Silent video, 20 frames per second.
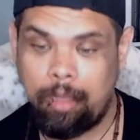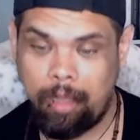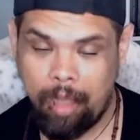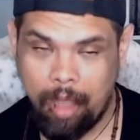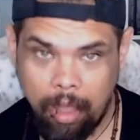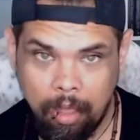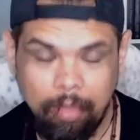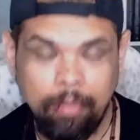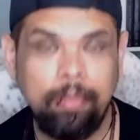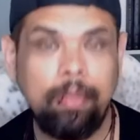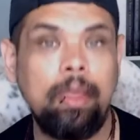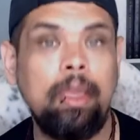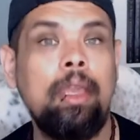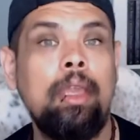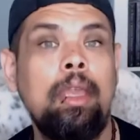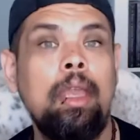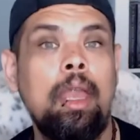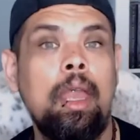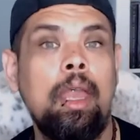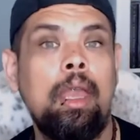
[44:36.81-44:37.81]

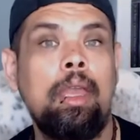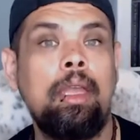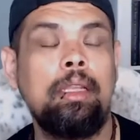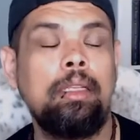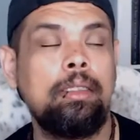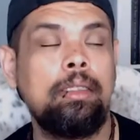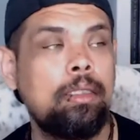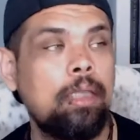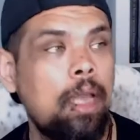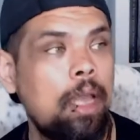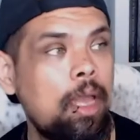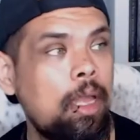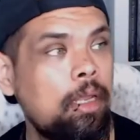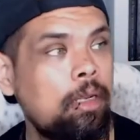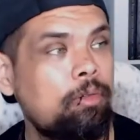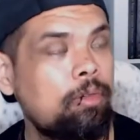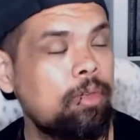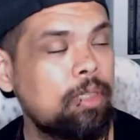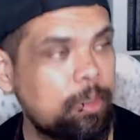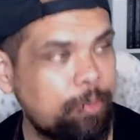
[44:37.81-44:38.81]
healthy and
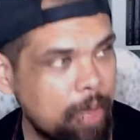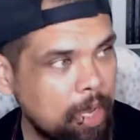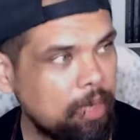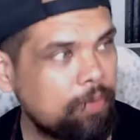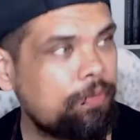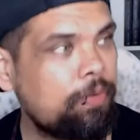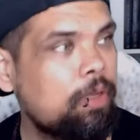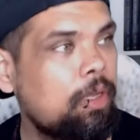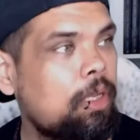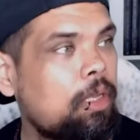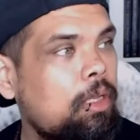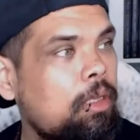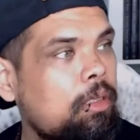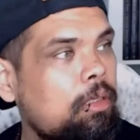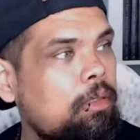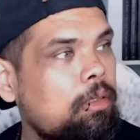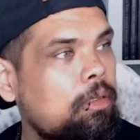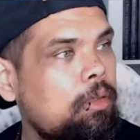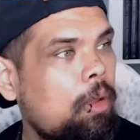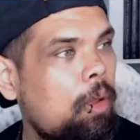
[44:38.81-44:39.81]

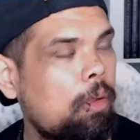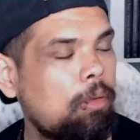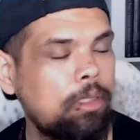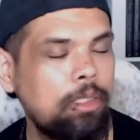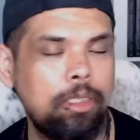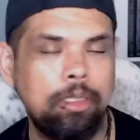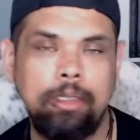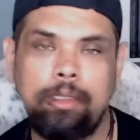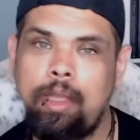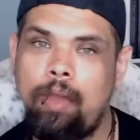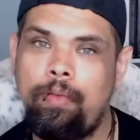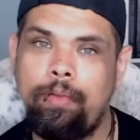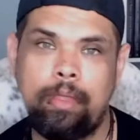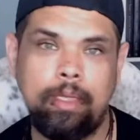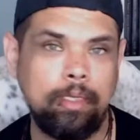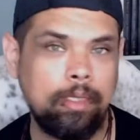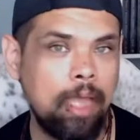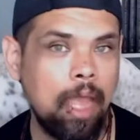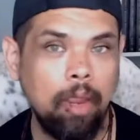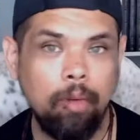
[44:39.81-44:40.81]
respectful, holding yourself with
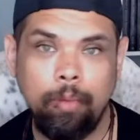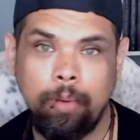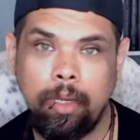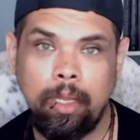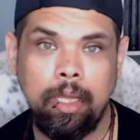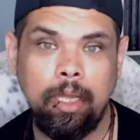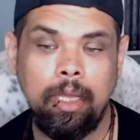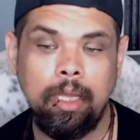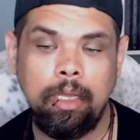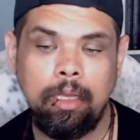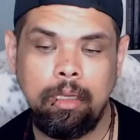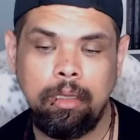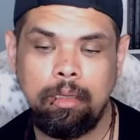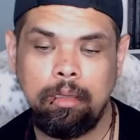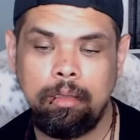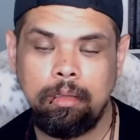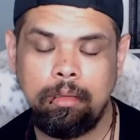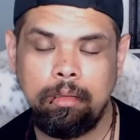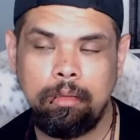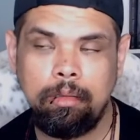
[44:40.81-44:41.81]
integrity,
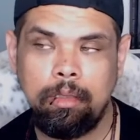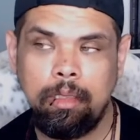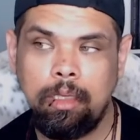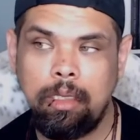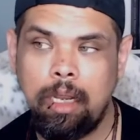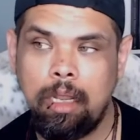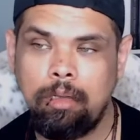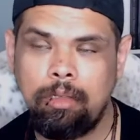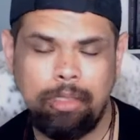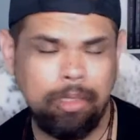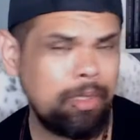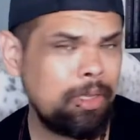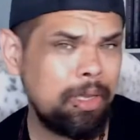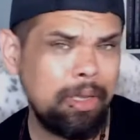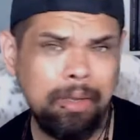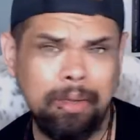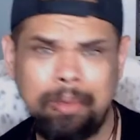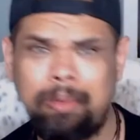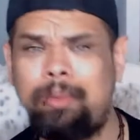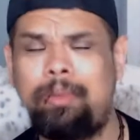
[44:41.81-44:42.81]
do
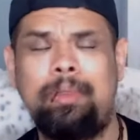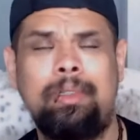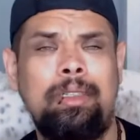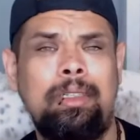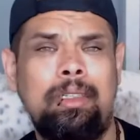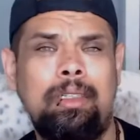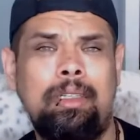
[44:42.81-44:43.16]
you.